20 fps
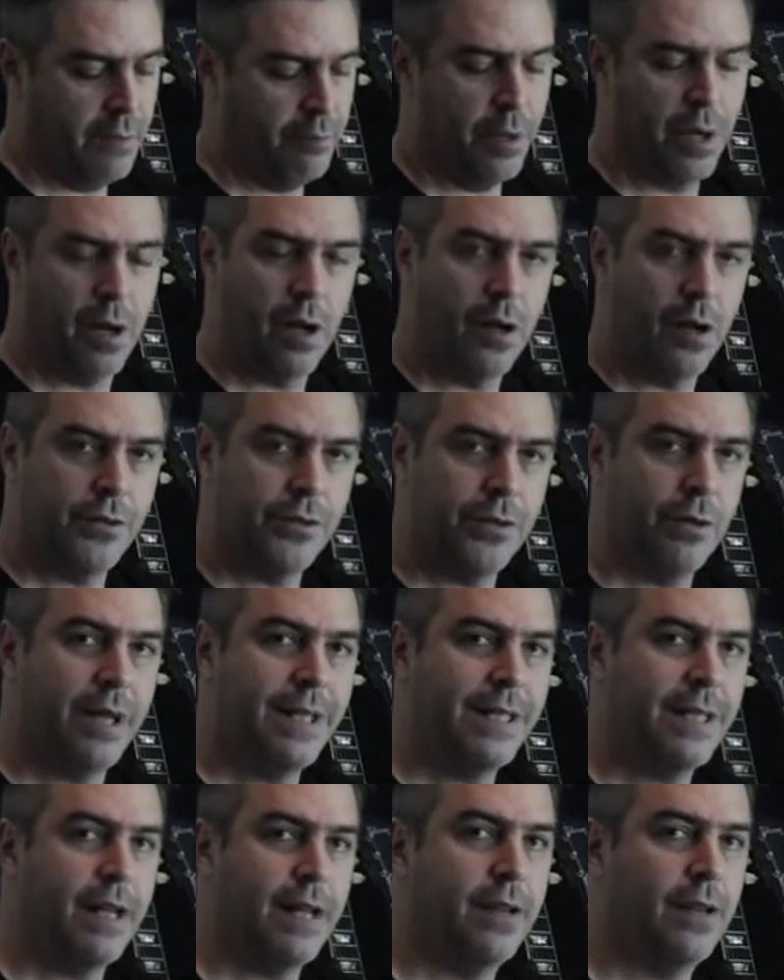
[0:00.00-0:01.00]
but also
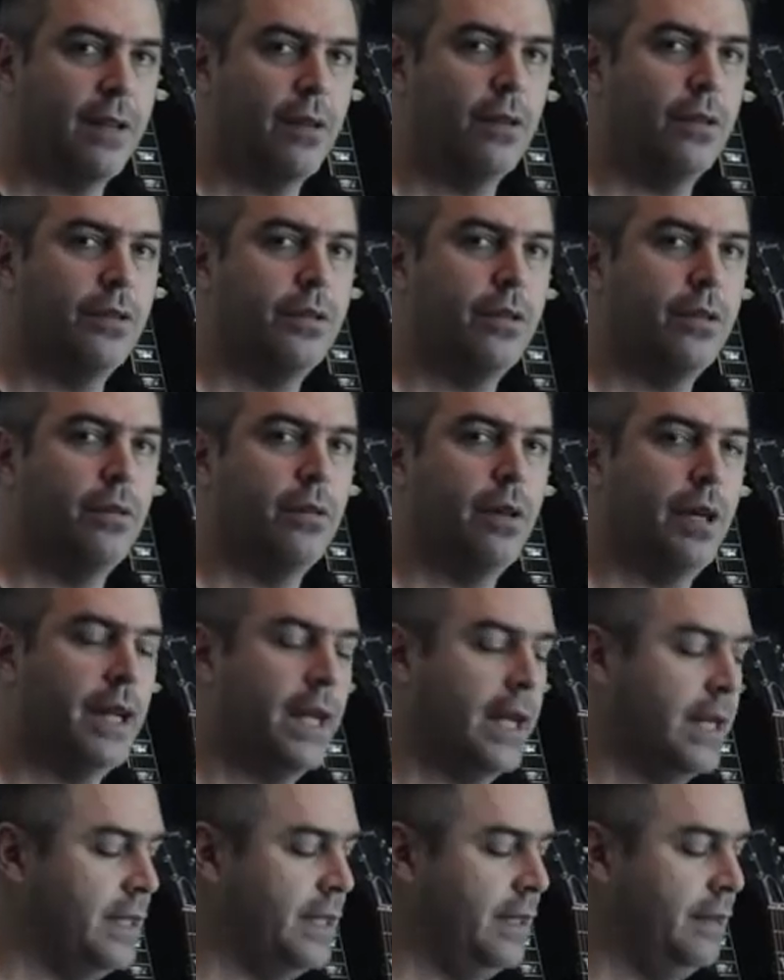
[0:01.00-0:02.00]
identical to a
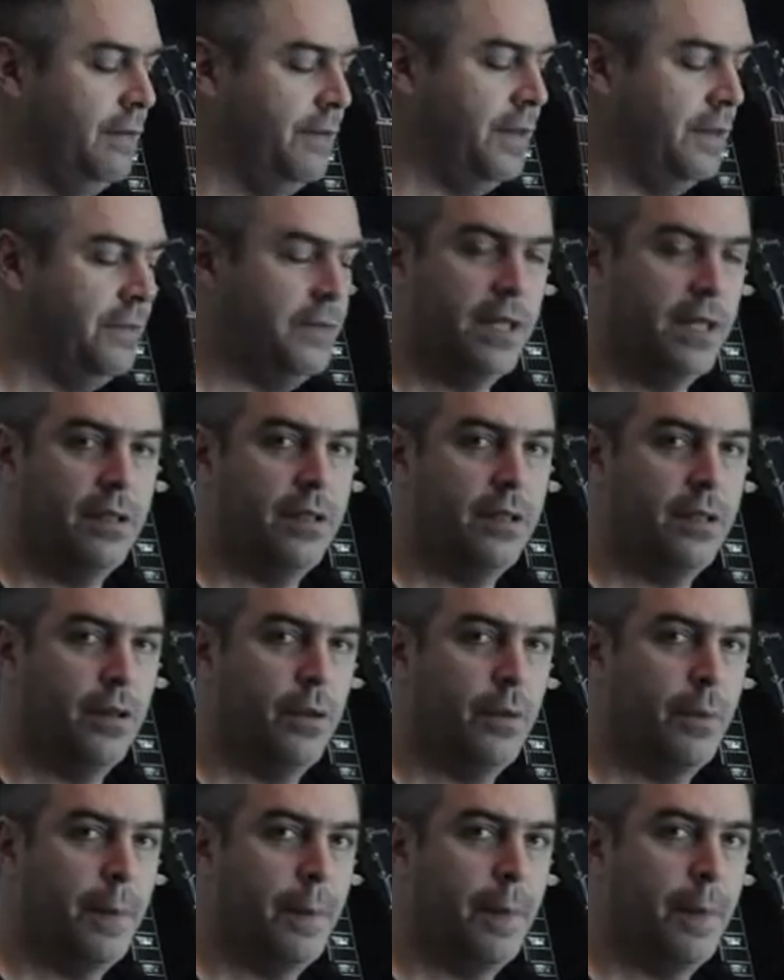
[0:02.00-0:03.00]
1952.